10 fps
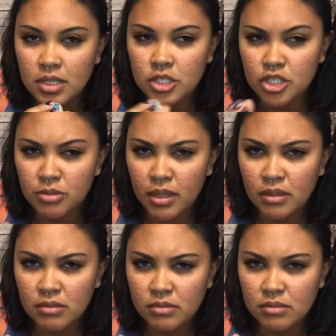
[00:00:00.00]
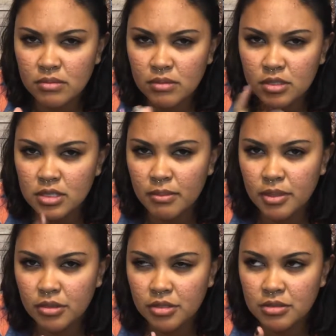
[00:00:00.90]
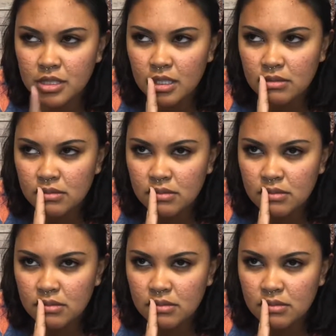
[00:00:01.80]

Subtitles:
Is it Geppetto? Or is that Pinocchio's dad?